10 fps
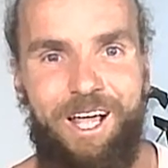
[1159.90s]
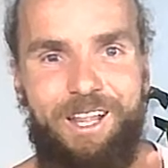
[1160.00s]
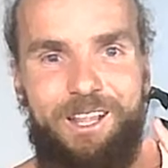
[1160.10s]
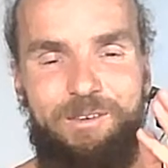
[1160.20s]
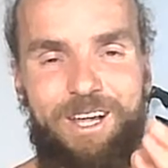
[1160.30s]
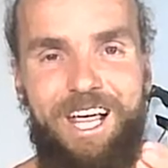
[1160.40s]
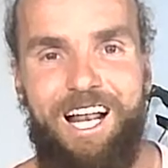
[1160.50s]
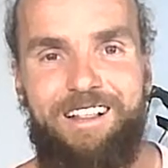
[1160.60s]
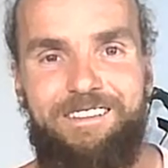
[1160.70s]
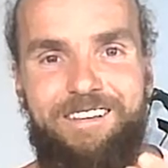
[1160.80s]
the
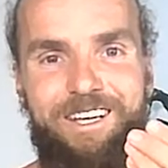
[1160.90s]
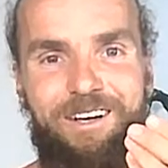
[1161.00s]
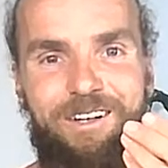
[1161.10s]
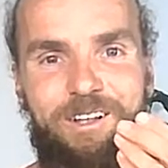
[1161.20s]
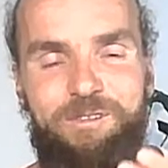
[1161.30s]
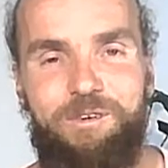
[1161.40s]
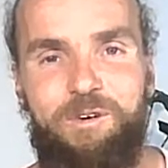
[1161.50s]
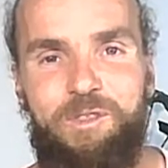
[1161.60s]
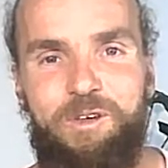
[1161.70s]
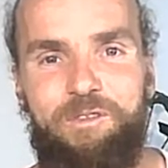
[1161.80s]
reality, the
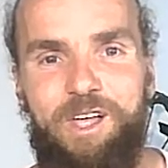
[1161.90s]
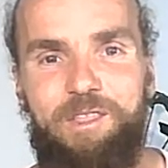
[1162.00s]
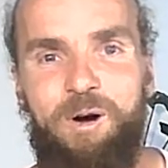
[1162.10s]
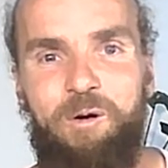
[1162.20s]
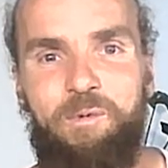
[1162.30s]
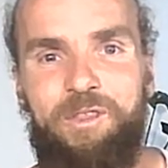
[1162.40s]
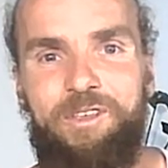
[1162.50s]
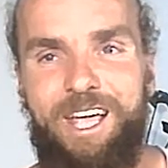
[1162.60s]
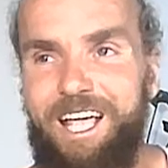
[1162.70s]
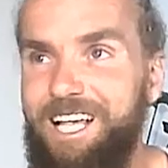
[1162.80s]
truth of that moment
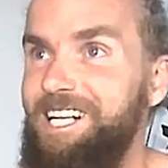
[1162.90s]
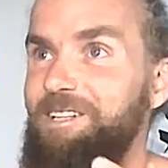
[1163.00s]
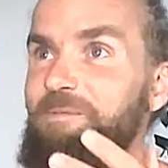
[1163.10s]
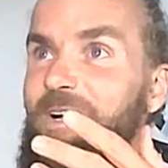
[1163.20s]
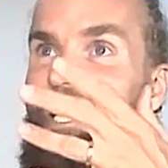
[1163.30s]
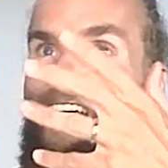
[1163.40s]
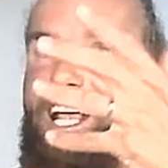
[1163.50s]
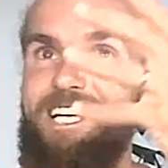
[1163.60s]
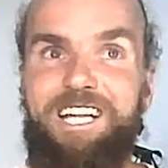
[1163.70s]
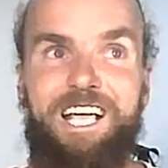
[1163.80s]
is not what they
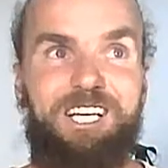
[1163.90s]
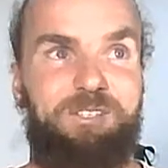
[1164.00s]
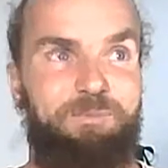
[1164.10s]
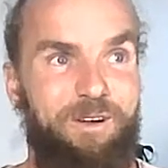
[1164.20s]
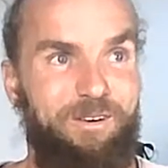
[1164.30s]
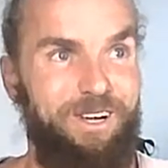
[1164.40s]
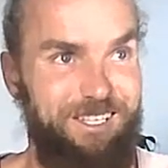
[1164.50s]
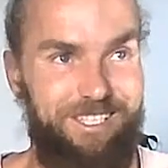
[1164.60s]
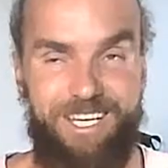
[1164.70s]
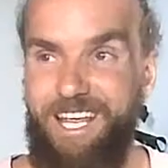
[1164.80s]
actually
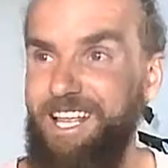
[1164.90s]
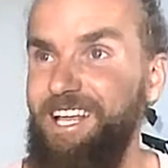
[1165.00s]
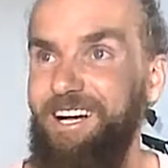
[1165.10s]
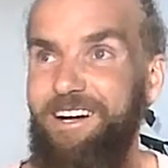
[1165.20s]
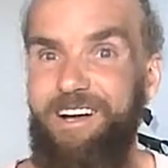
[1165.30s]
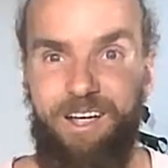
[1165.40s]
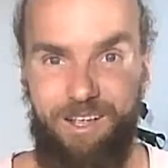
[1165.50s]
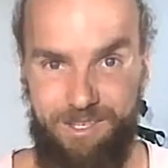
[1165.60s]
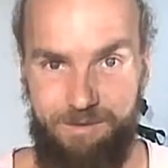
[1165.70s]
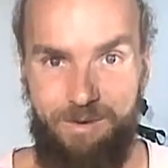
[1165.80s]
experience in their
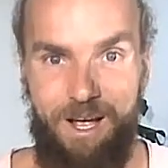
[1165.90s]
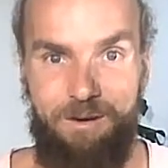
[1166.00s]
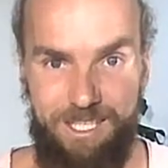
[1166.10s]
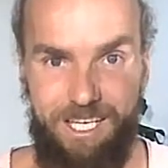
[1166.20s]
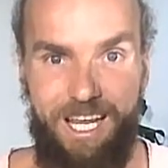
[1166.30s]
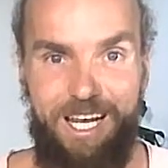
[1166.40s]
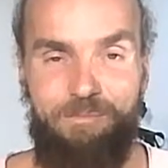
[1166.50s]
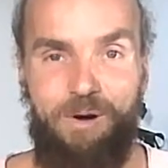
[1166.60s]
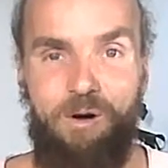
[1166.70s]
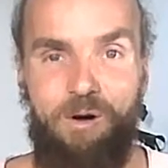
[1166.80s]
surroundings in the
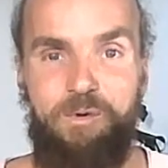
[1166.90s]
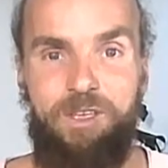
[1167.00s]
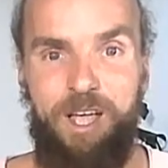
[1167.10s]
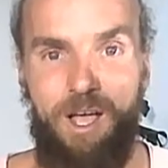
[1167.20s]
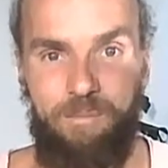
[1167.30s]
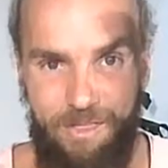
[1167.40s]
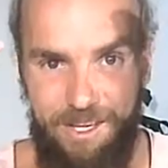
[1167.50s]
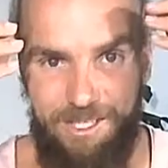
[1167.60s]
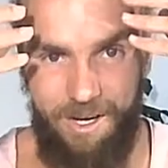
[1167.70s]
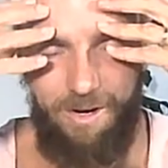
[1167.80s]
moment, but
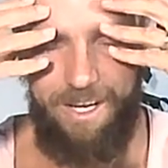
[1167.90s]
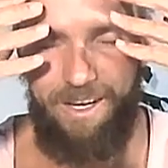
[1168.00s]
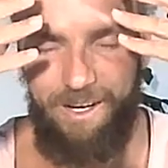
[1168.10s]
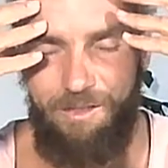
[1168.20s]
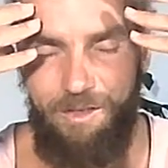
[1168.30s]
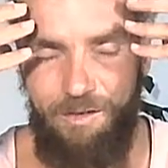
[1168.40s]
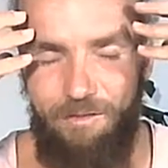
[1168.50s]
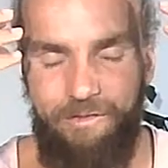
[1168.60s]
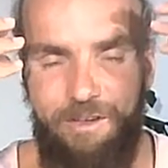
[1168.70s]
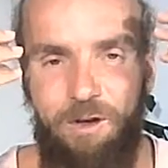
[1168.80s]
there's only the
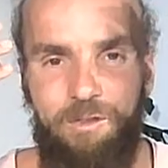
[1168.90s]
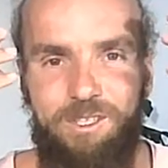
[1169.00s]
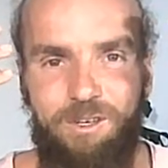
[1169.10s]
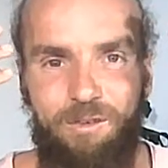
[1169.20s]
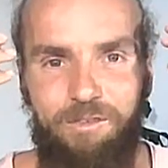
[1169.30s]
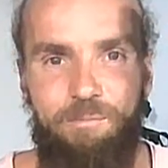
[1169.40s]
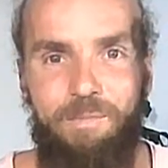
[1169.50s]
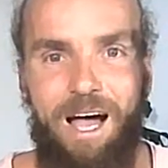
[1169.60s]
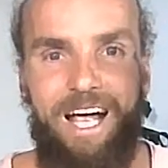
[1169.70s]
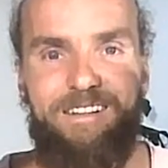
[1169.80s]
filters of the
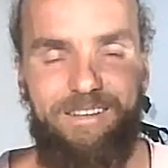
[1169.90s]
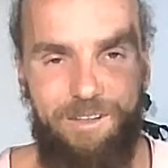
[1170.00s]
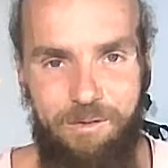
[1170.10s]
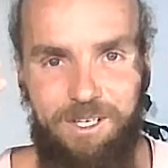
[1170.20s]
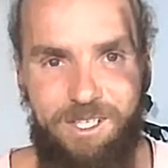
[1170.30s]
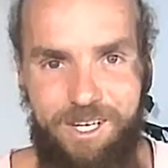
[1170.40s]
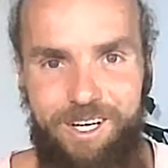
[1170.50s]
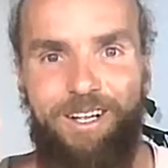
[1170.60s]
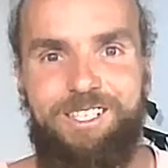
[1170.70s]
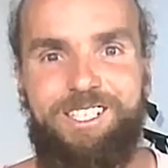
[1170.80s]
mind, which are
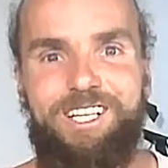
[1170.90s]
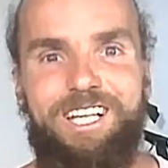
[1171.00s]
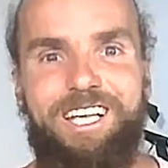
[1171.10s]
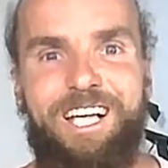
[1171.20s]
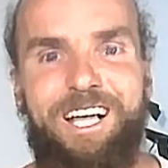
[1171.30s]
constantly